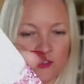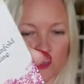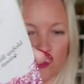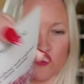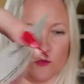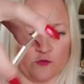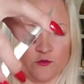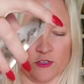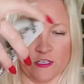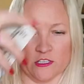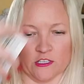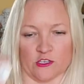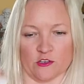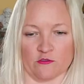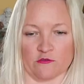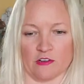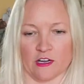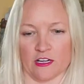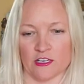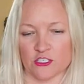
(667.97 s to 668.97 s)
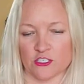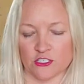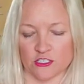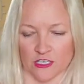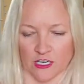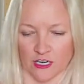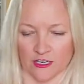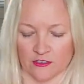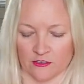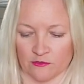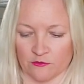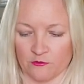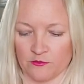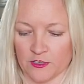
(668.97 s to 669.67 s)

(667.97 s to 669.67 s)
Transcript: don't feel in a rush. I don't